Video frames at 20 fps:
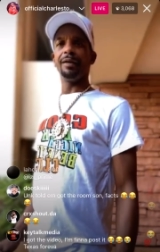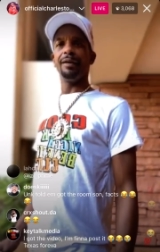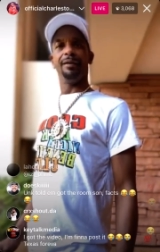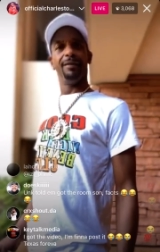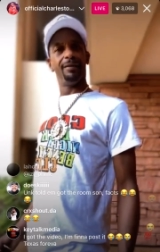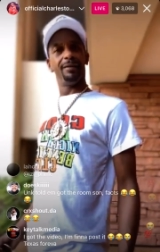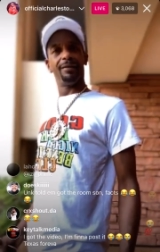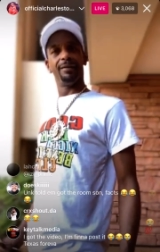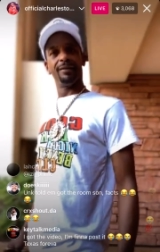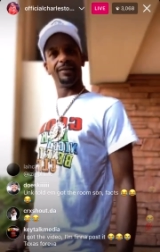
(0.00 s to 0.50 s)

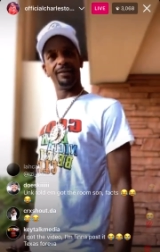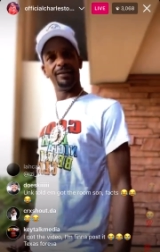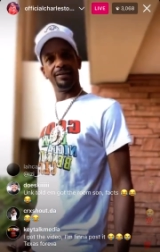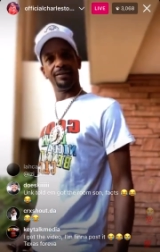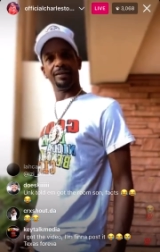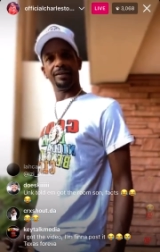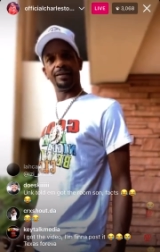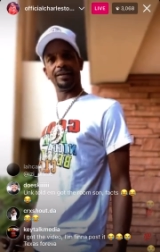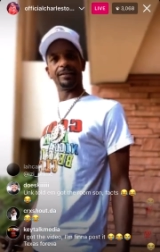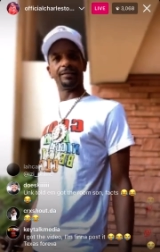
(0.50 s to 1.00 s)
Here it is,
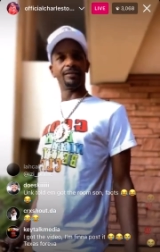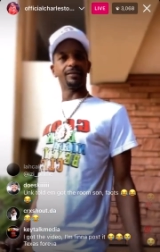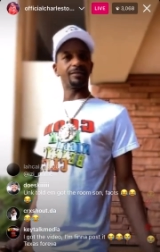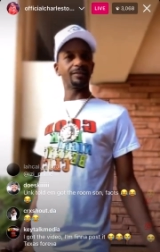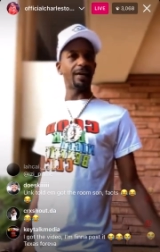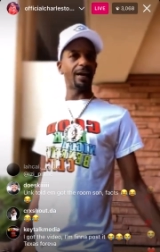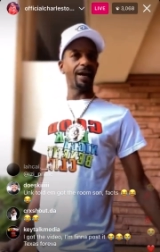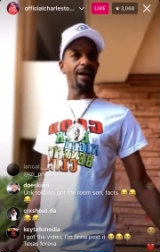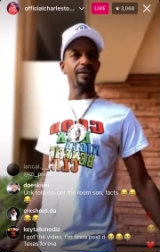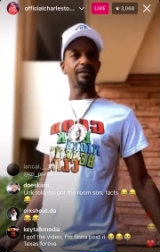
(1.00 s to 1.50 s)
he done let the
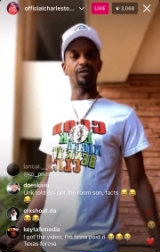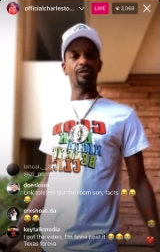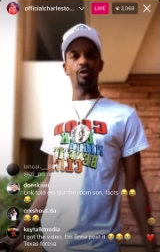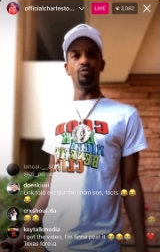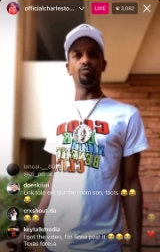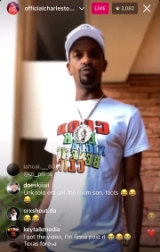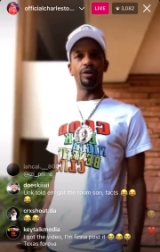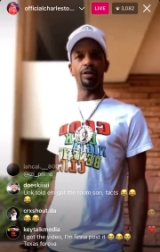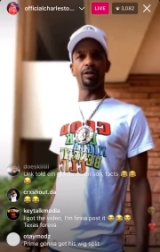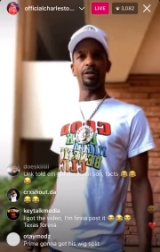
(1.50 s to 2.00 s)

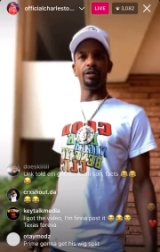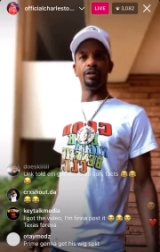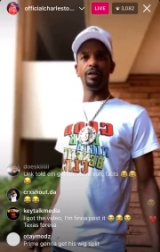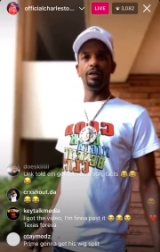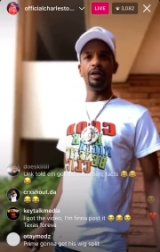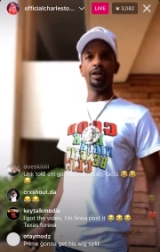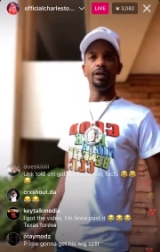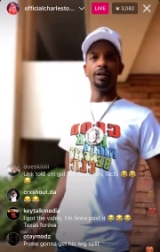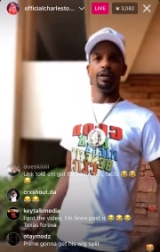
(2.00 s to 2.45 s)
sideshow nigga